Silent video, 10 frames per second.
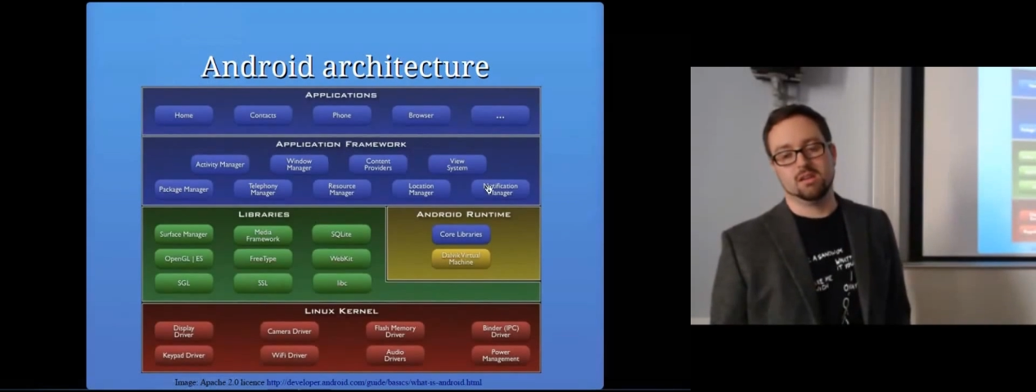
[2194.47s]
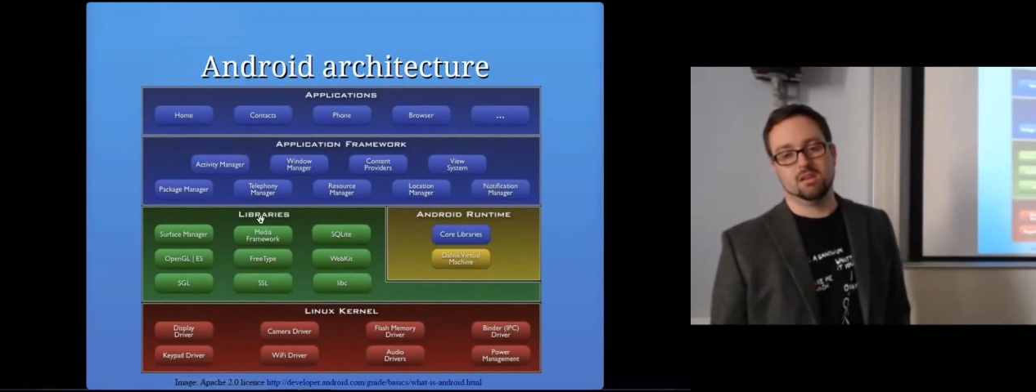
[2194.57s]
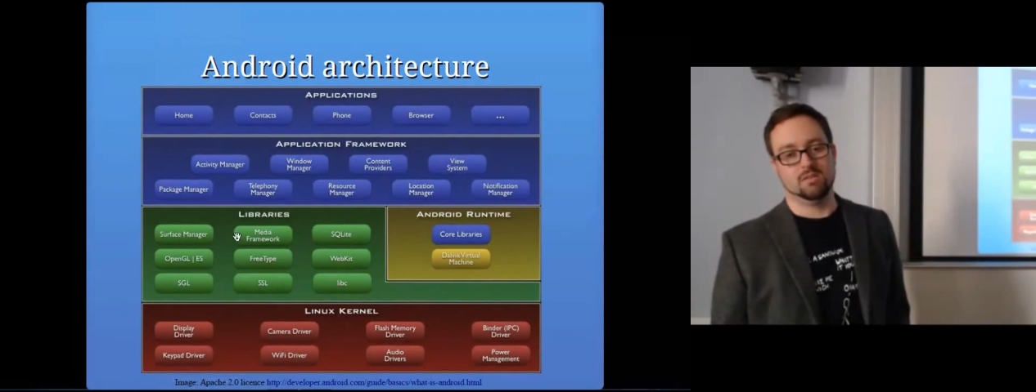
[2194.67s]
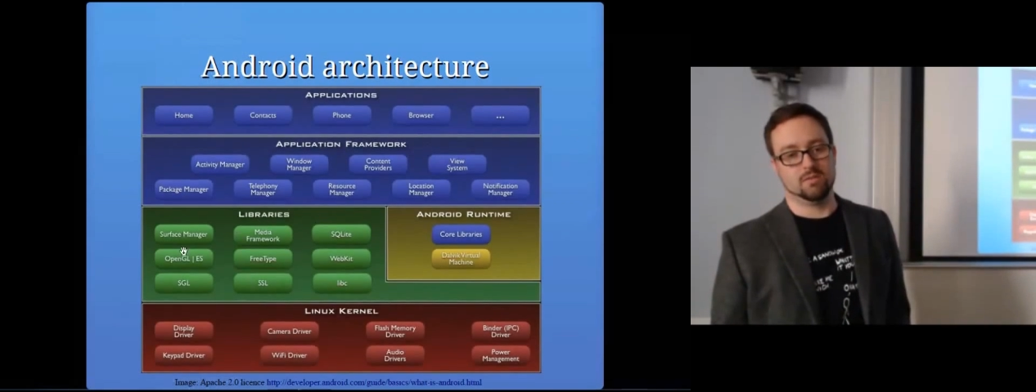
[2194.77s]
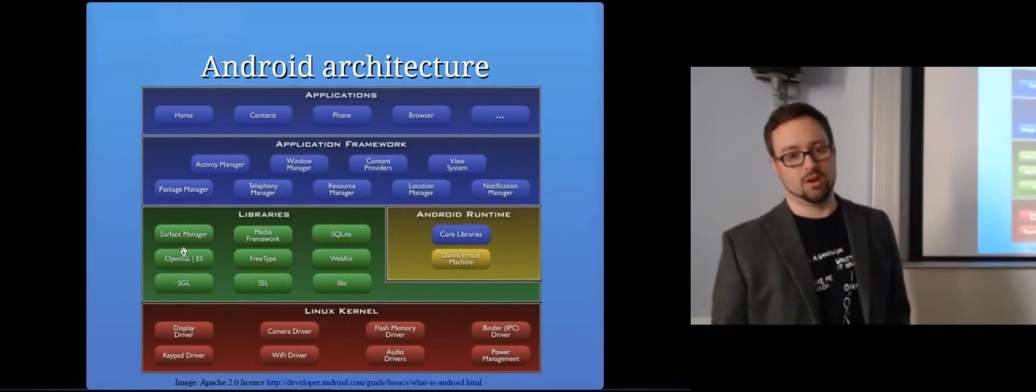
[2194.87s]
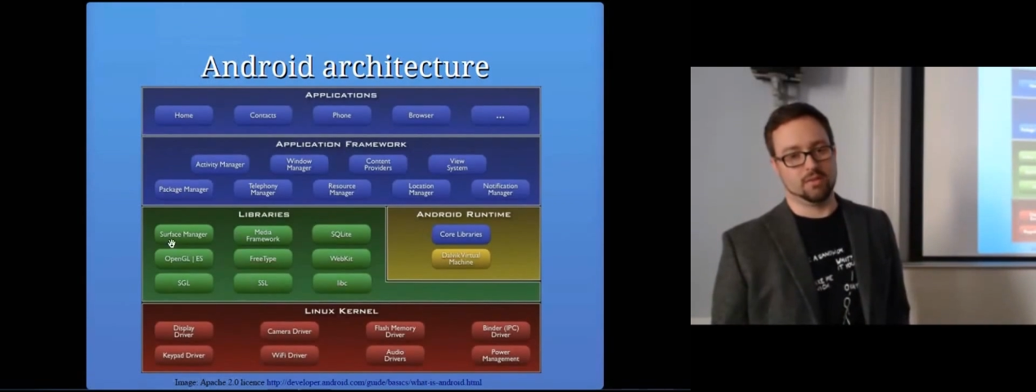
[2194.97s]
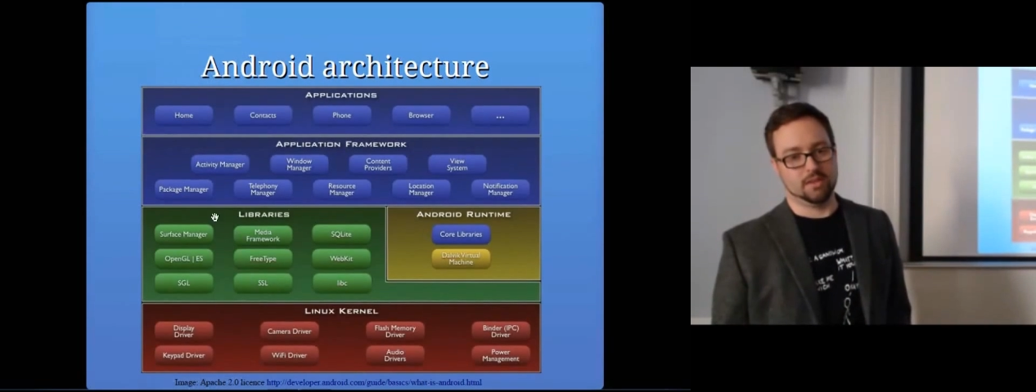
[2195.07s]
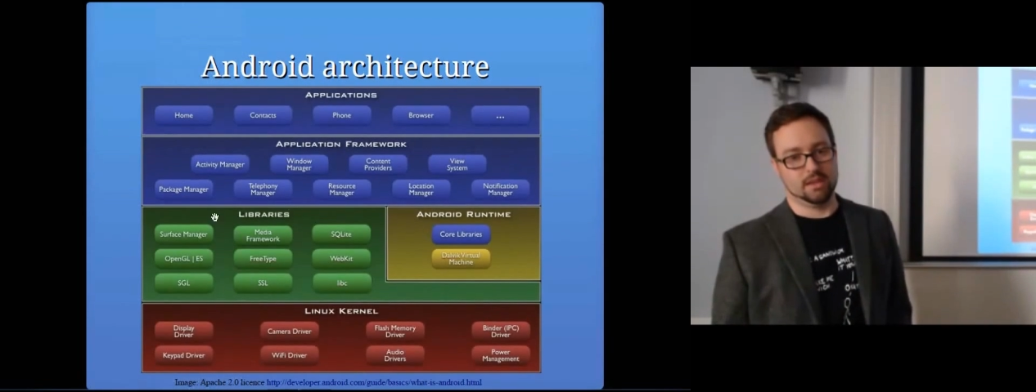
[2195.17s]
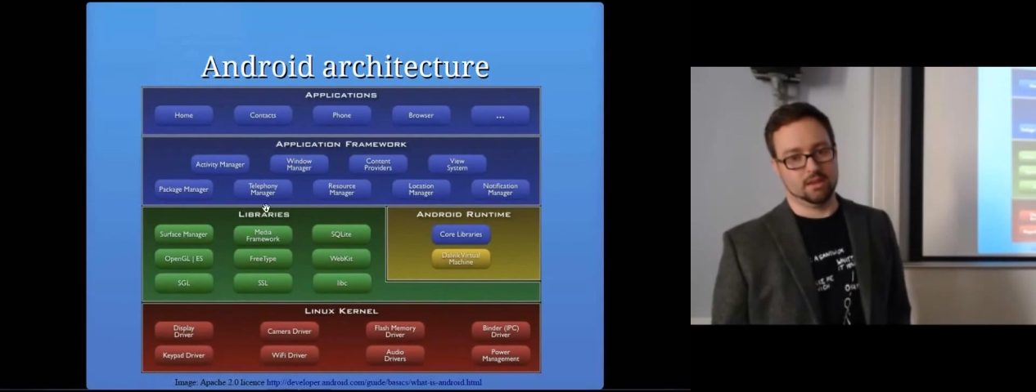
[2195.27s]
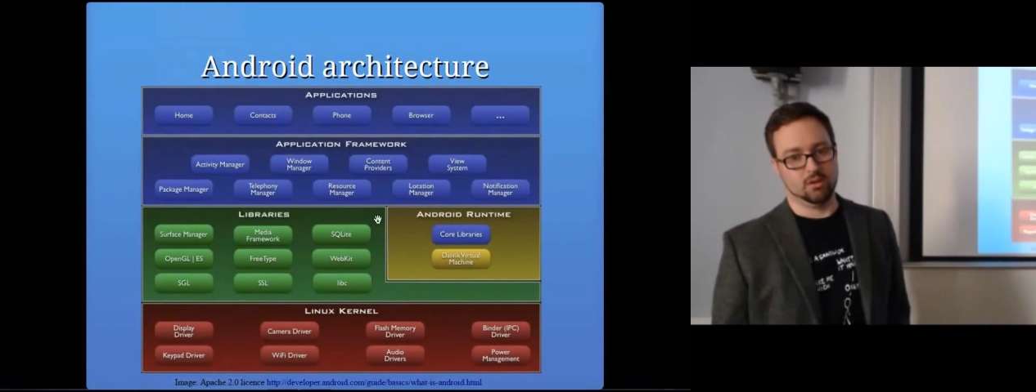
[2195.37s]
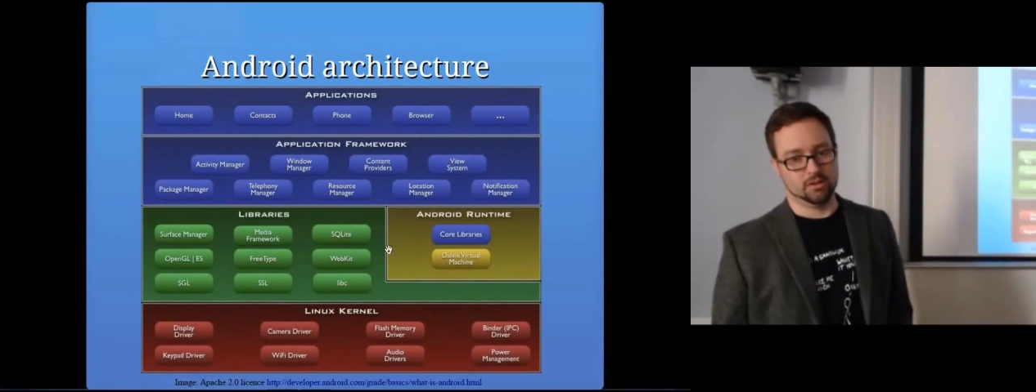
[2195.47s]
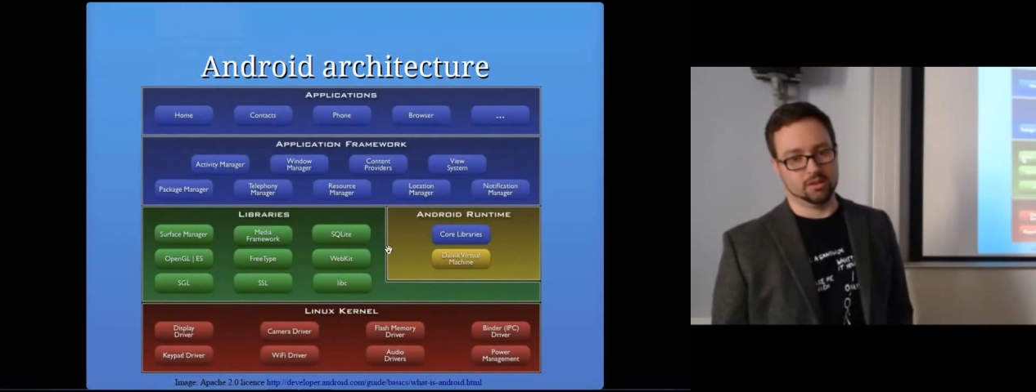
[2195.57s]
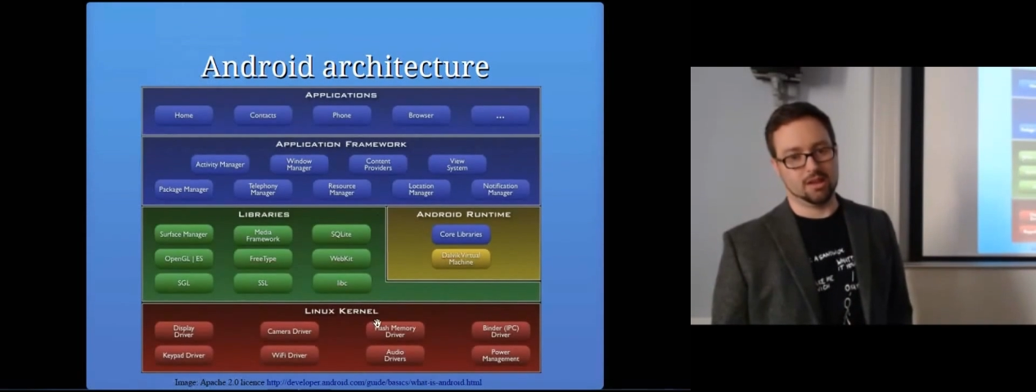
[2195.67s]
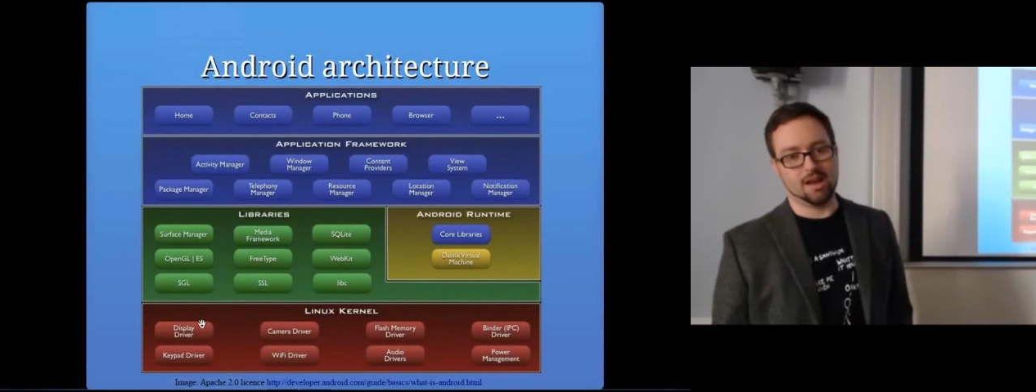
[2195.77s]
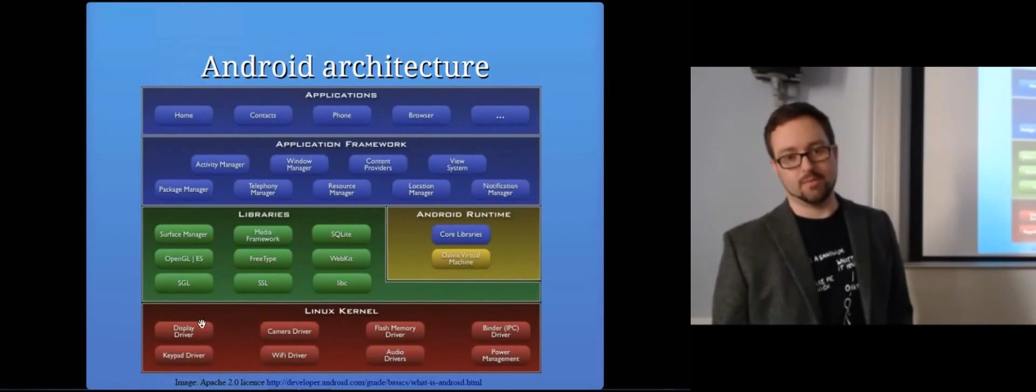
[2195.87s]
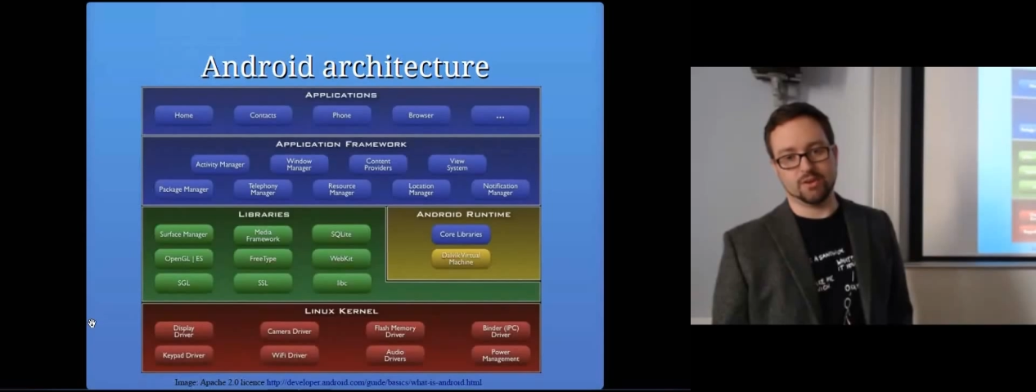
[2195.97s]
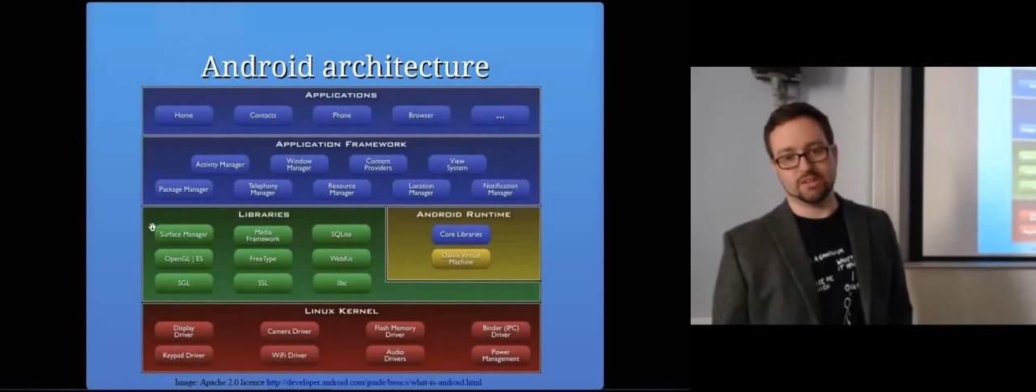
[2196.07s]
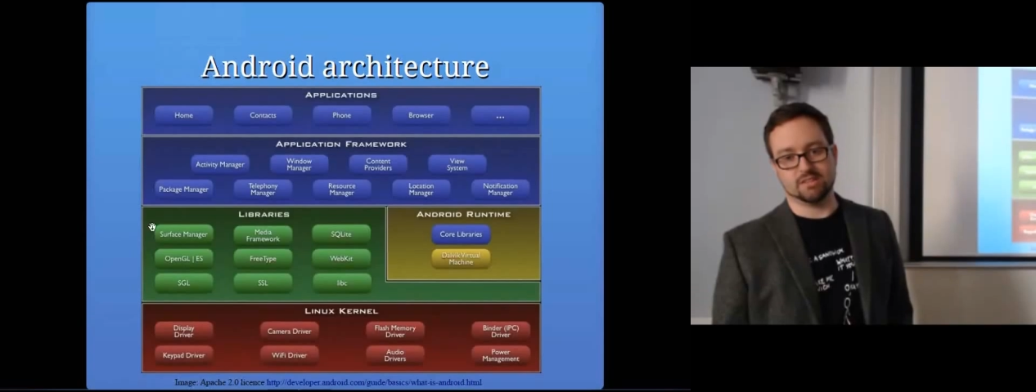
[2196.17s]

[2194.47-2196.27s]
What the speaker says: You've got all the libraries